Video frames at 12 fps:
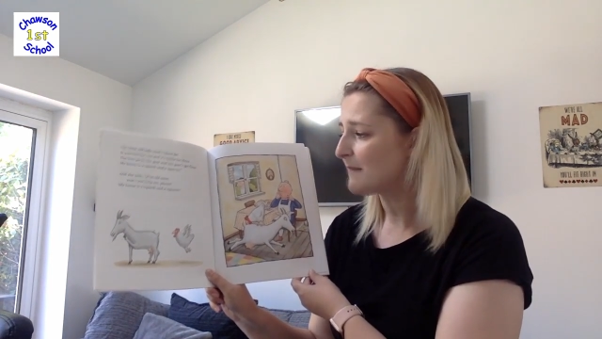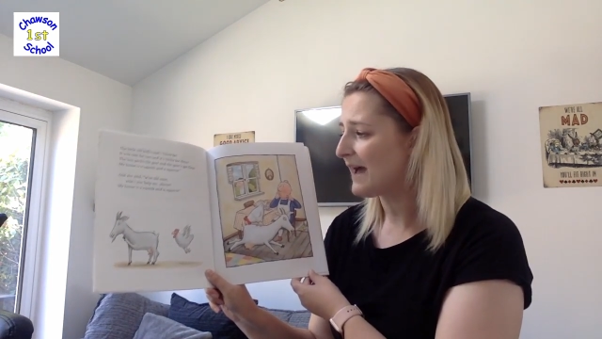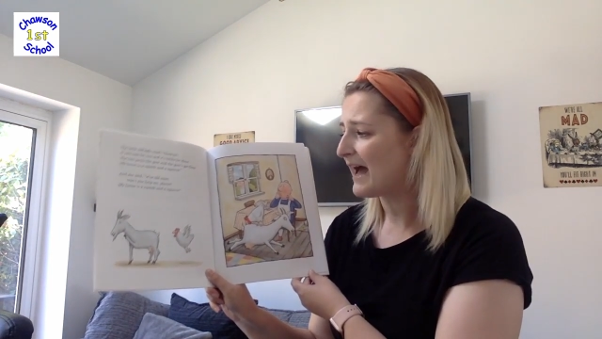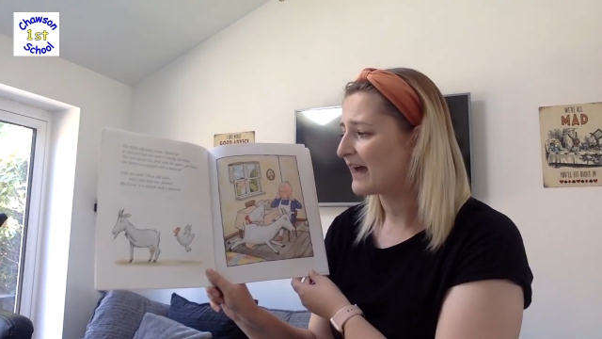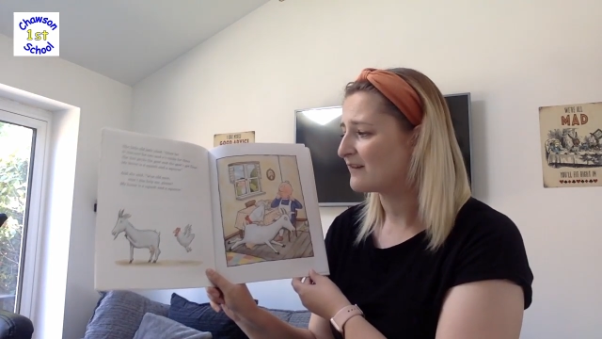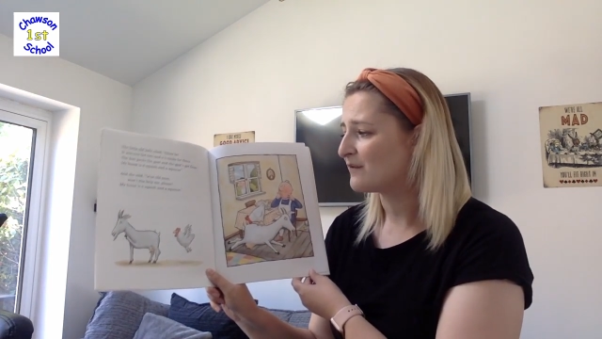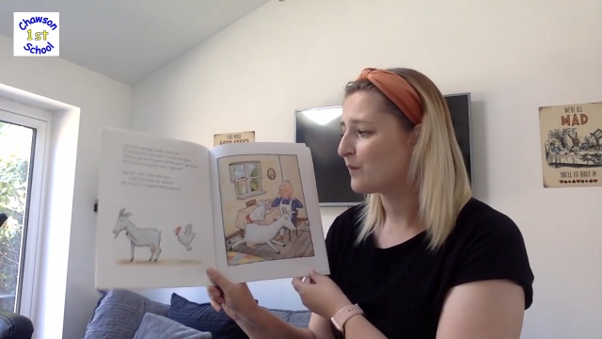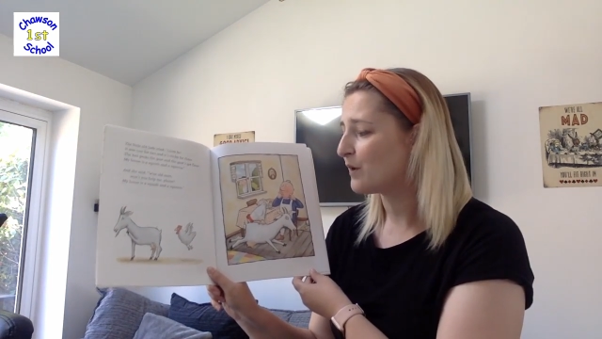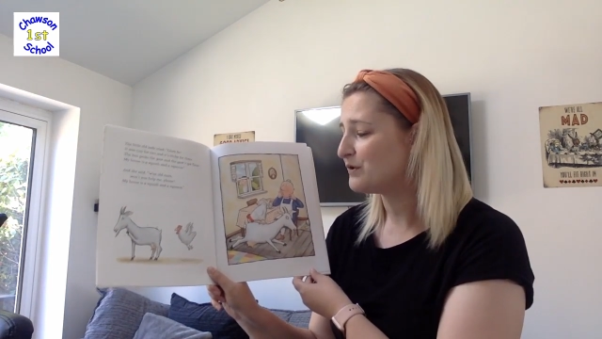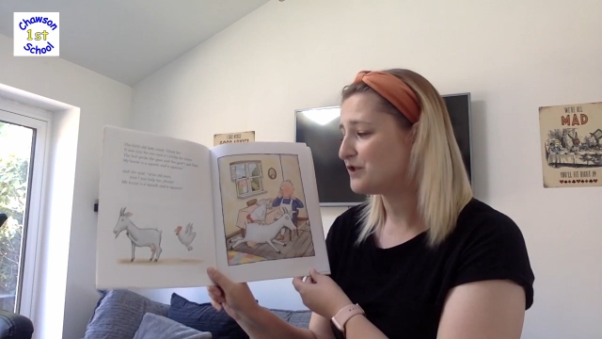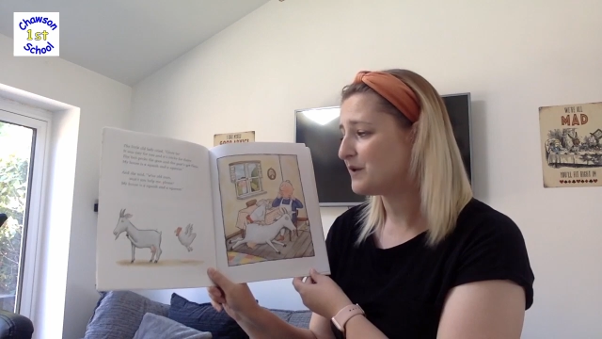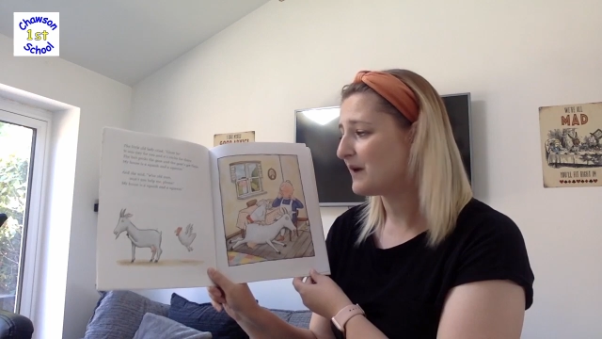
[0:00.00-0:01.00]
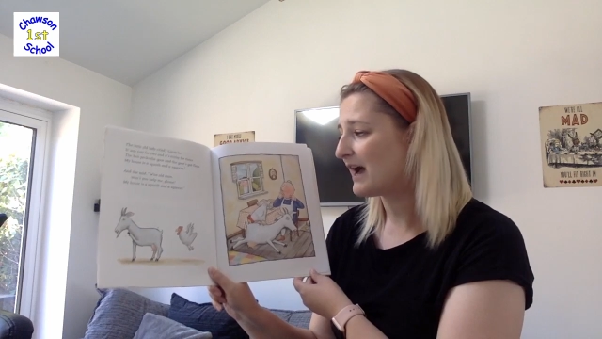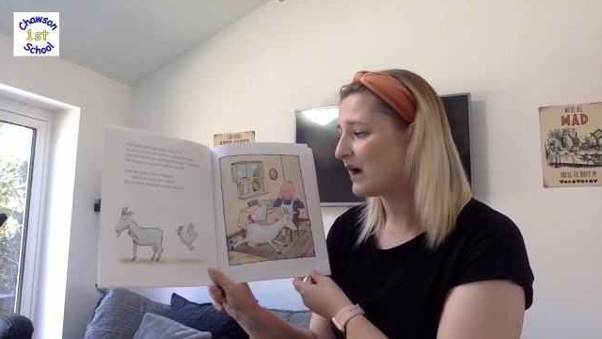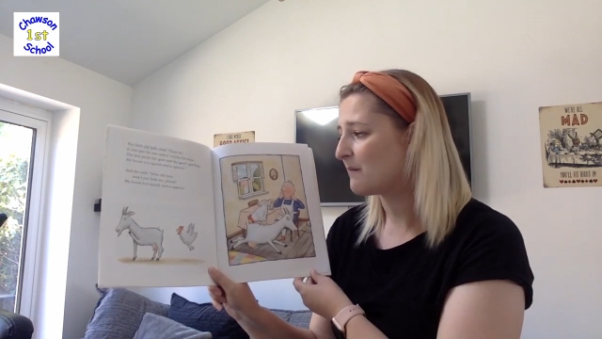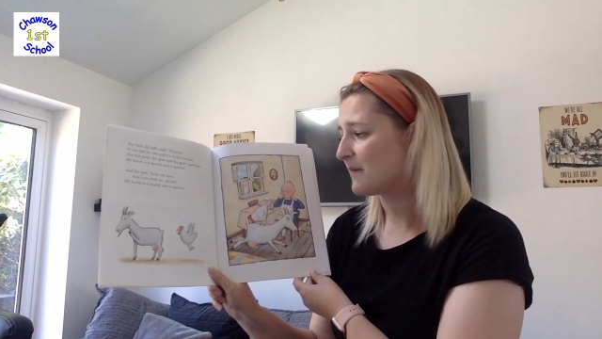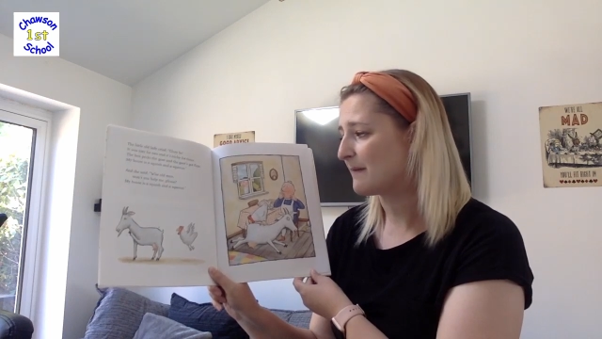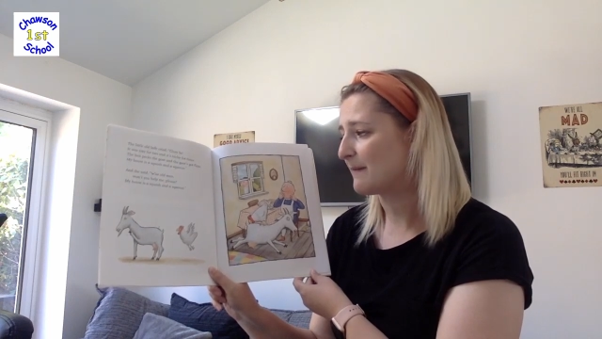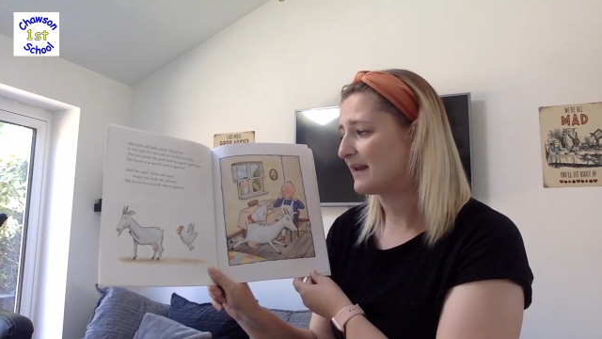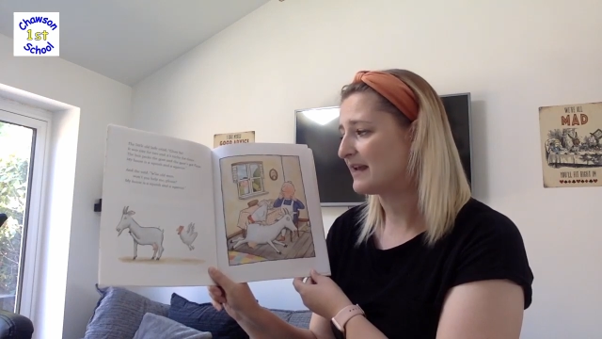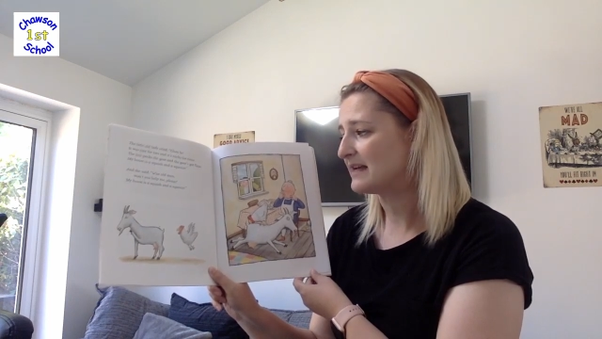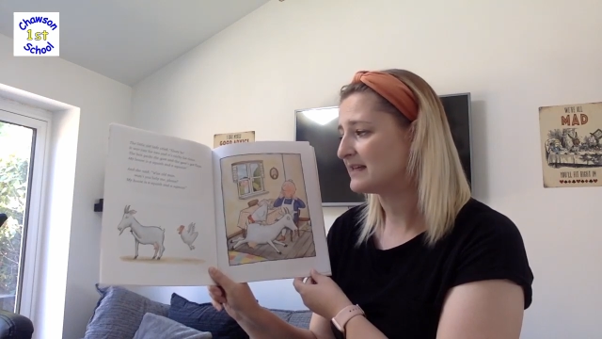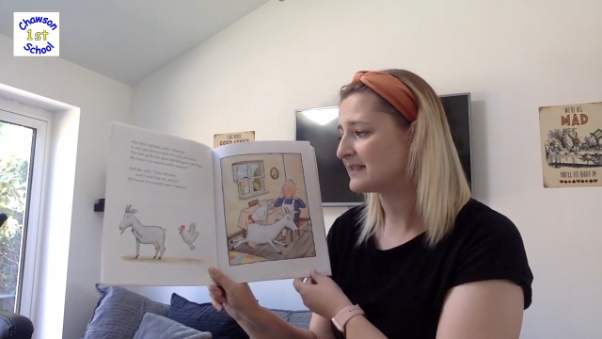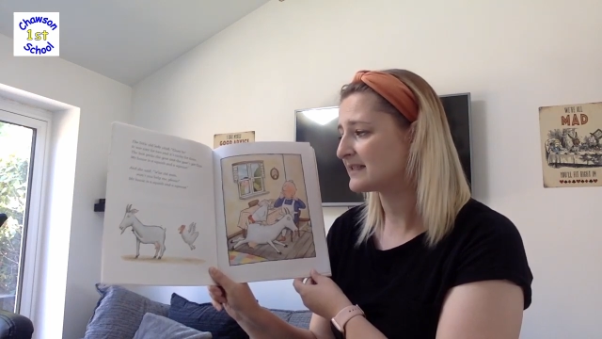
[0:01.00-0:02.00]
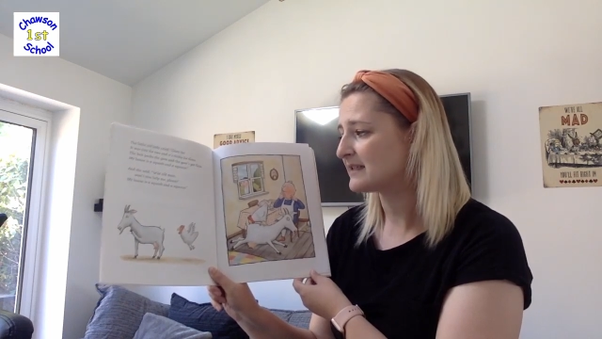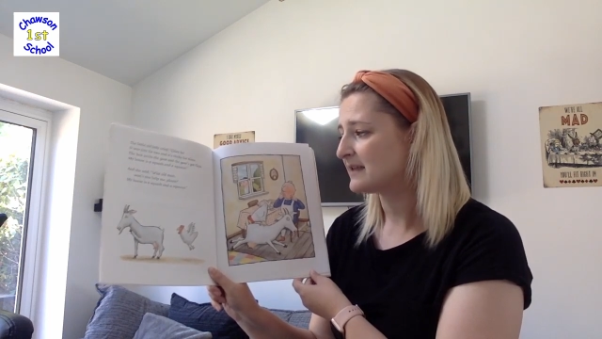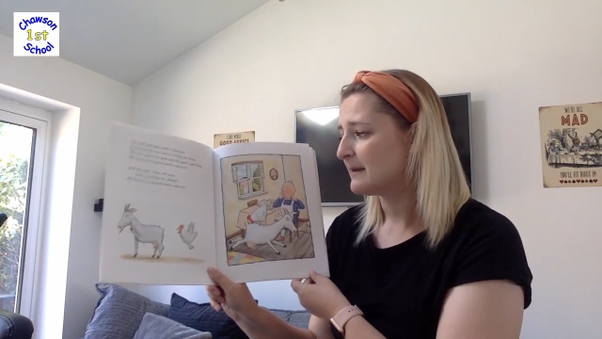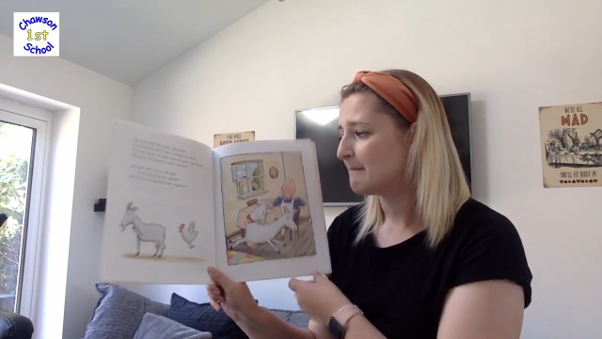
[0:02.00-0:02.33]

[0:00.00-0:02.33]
man, won't you help me please?